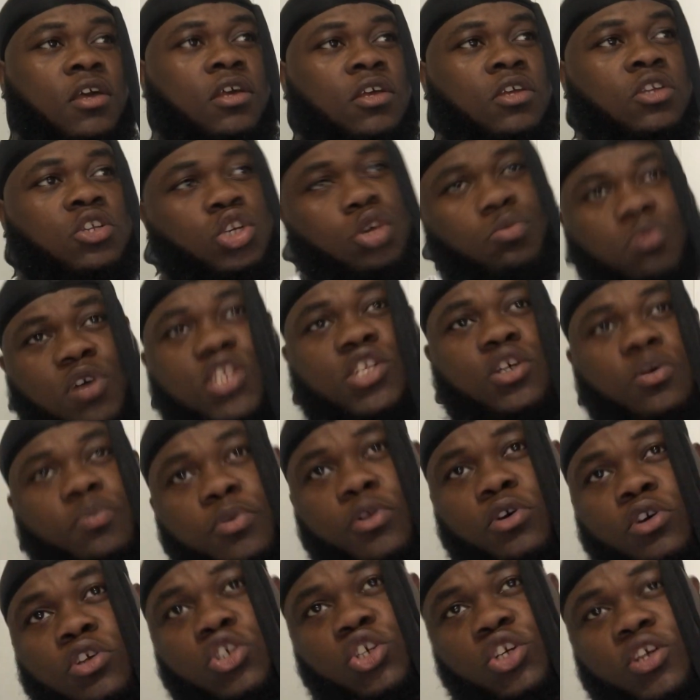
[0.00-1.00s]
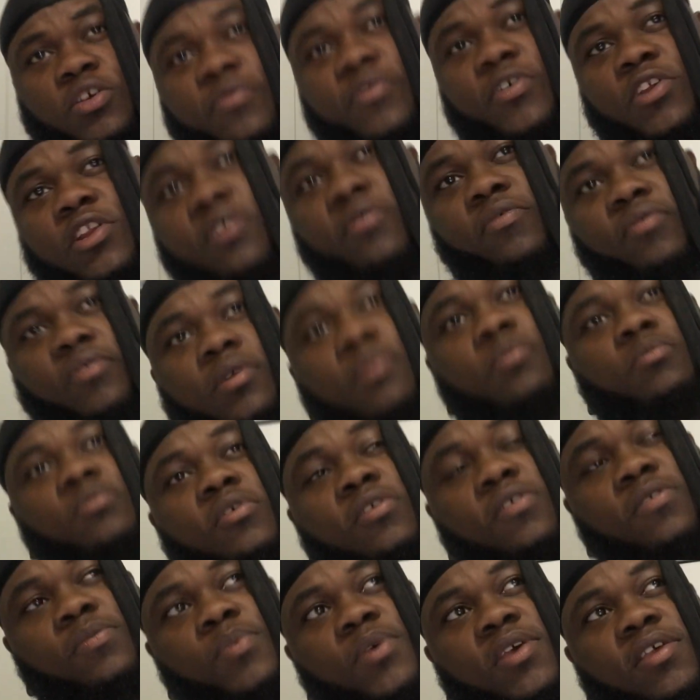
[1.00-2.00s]
Chabas upload 3 videos from the
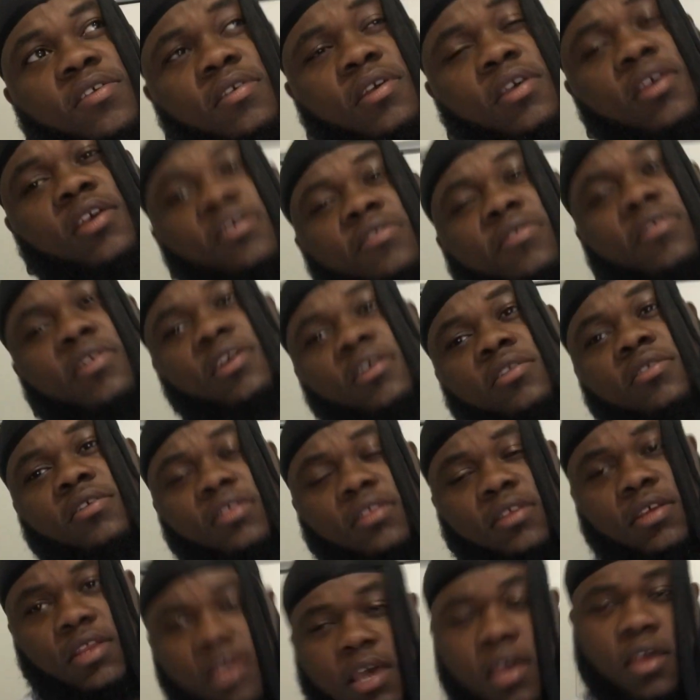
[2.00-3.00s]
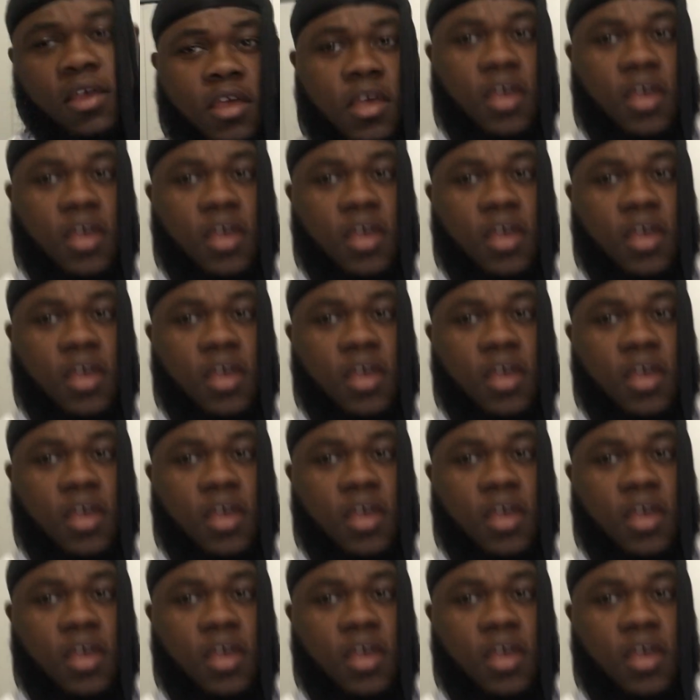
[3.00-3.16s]
space of yesterday to today.